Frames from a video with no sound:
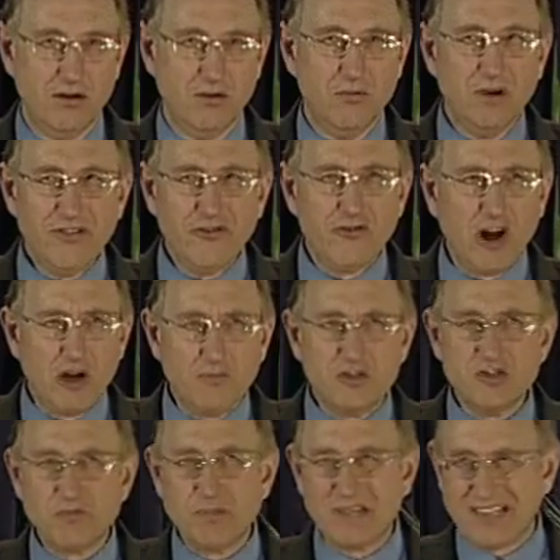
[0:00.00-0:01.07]
But were the
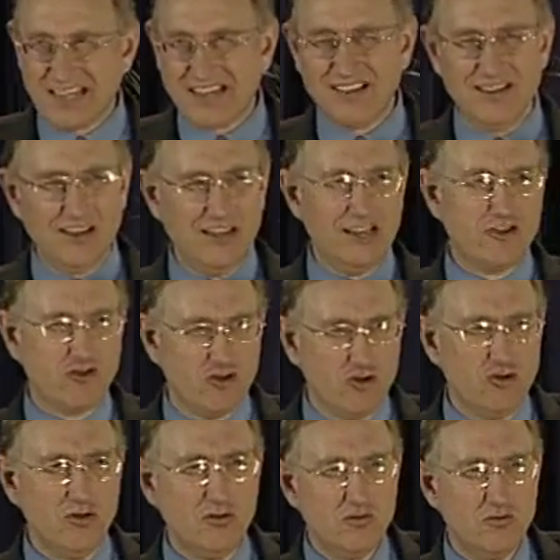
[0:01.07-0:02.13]
Romans particularly
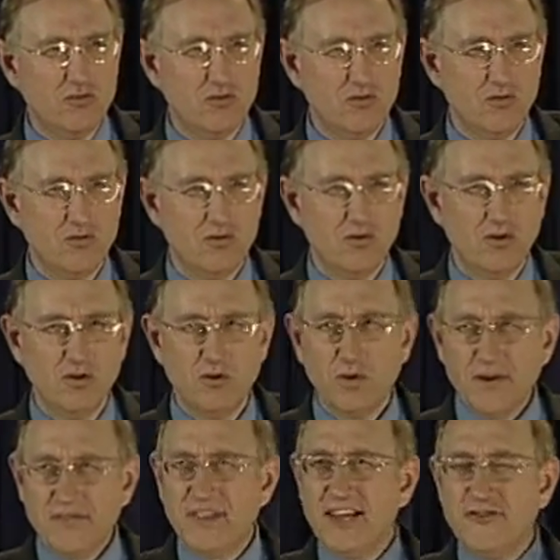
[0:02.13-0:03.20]
cruel?
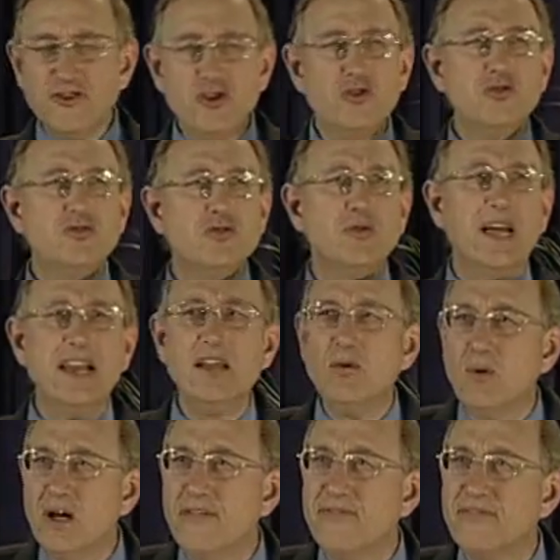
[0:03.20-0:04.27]
What did they do to
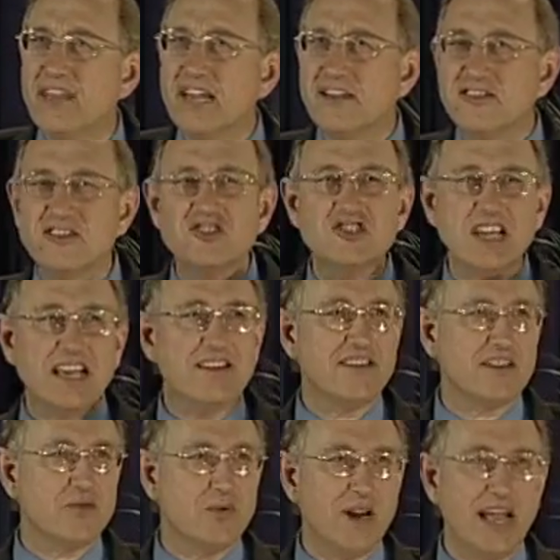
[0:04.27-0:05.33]
anyone that
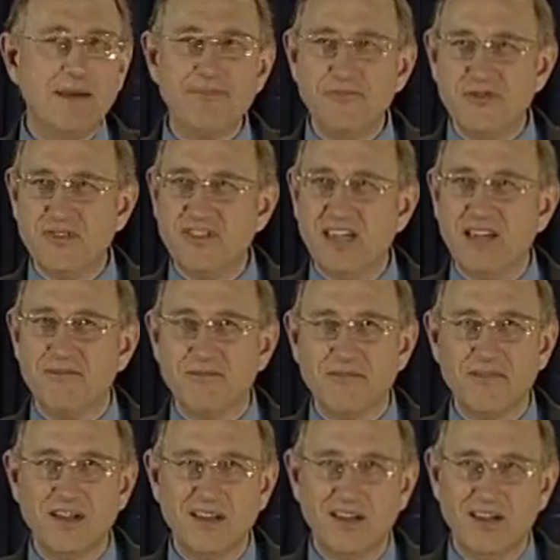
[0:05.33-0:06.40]
dissented? What happened to them?
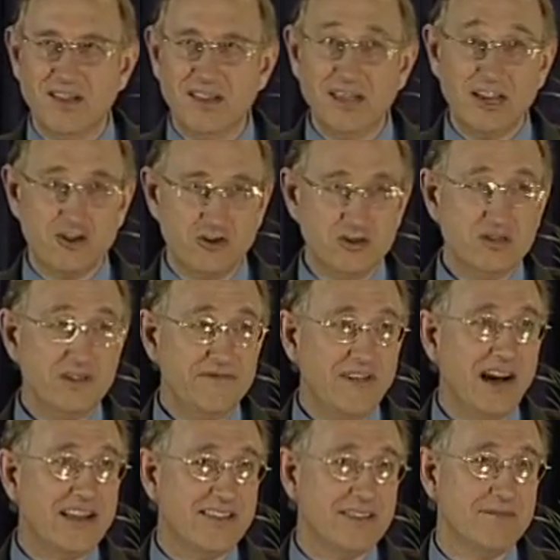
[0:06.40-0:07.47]
They
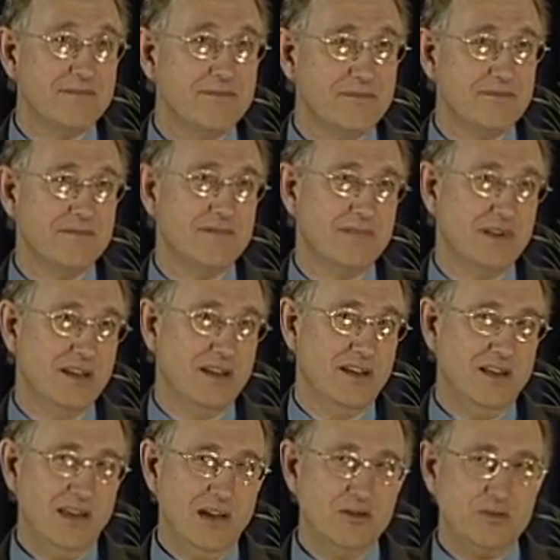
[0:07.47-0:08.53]
crucified them.
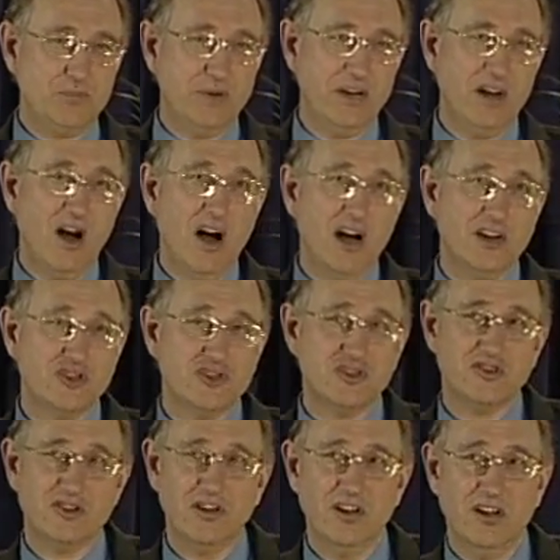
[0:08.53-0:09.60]
That was pretty
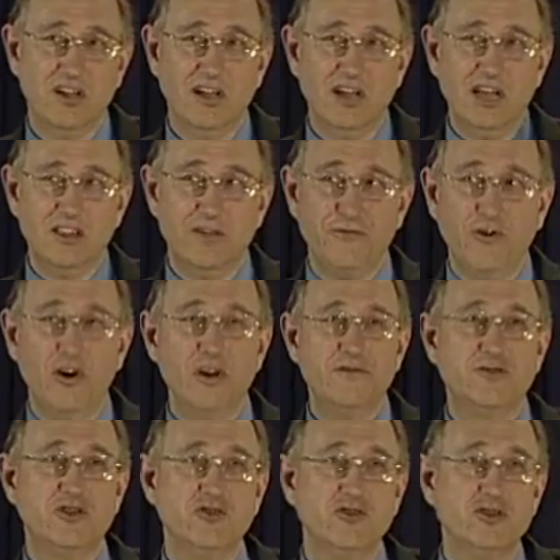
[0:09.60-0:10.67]
harsh. At the fall
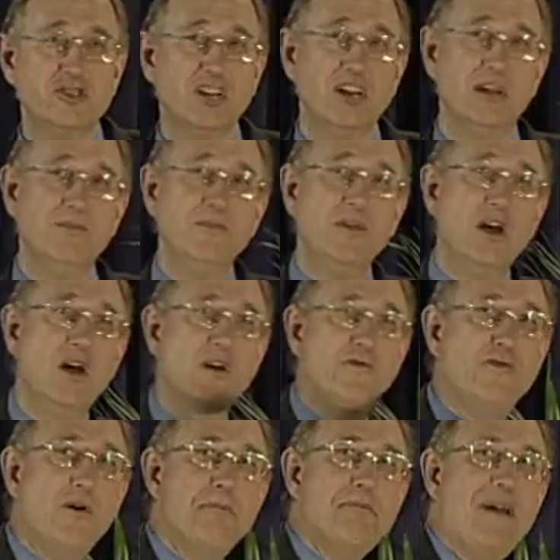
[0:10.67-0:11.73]
of Jerusalem,
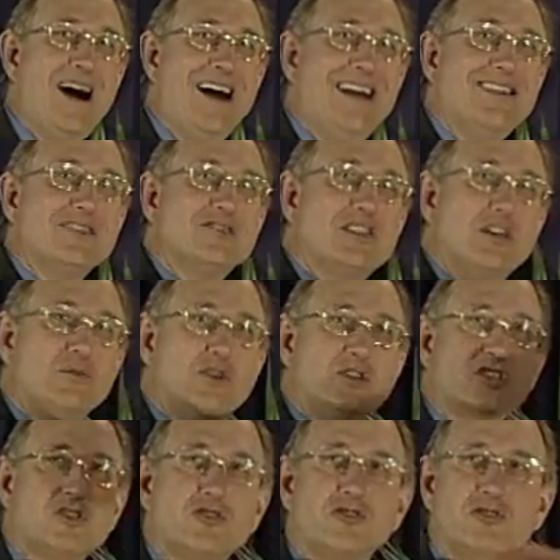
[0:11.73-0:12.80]
for miles there were
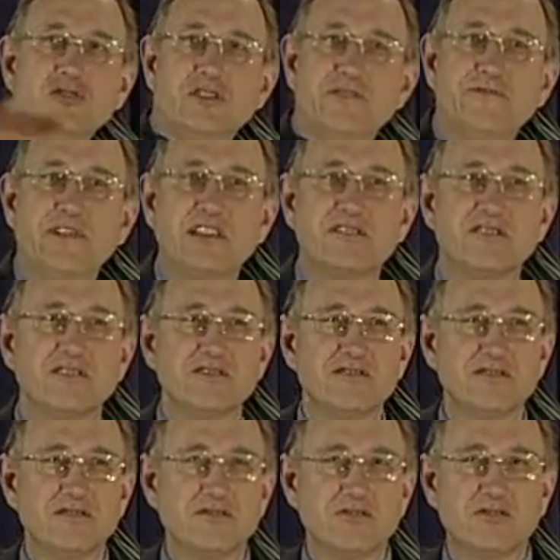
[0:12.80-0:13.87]
just
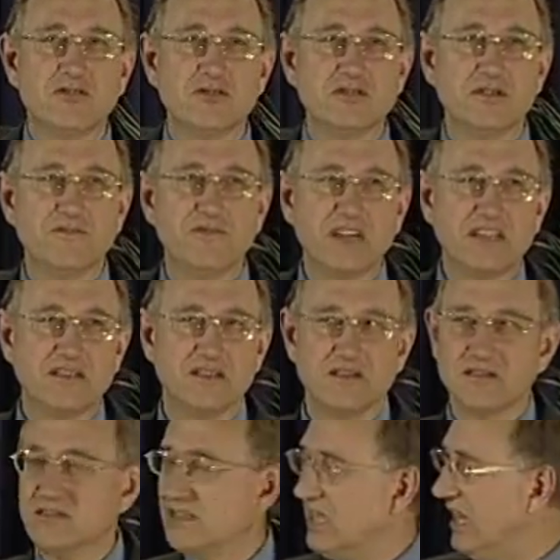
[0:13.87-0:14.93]
crucifixes.
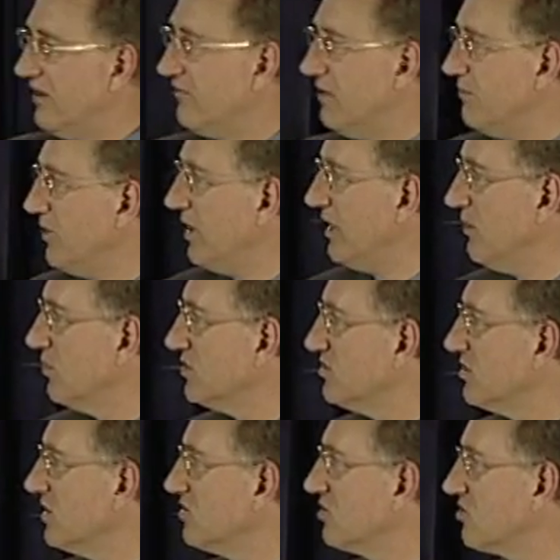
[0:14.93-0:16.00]
Crucifixes. Everybody was
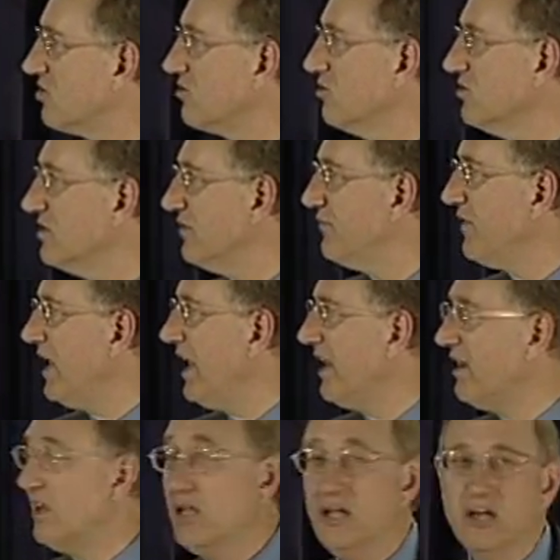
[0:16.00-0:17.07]
just
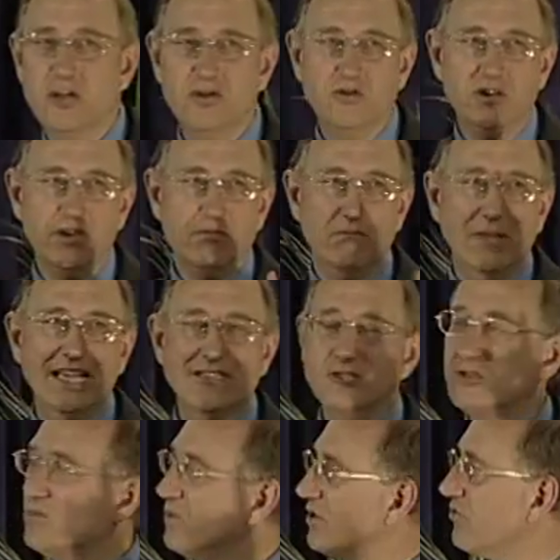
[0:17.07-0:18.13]
crucified. You didn't
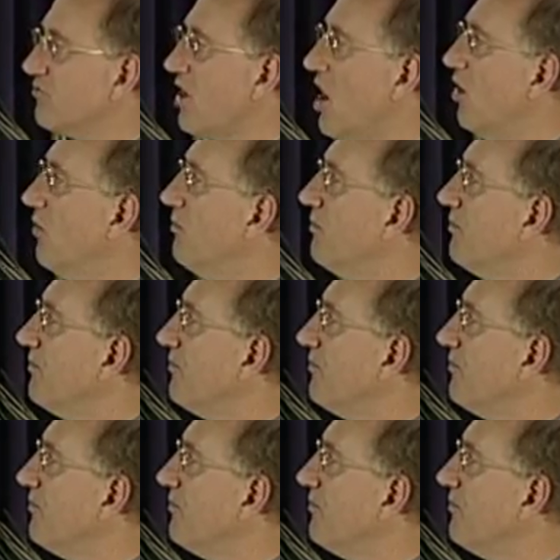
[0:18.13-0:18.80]
mess with Rome.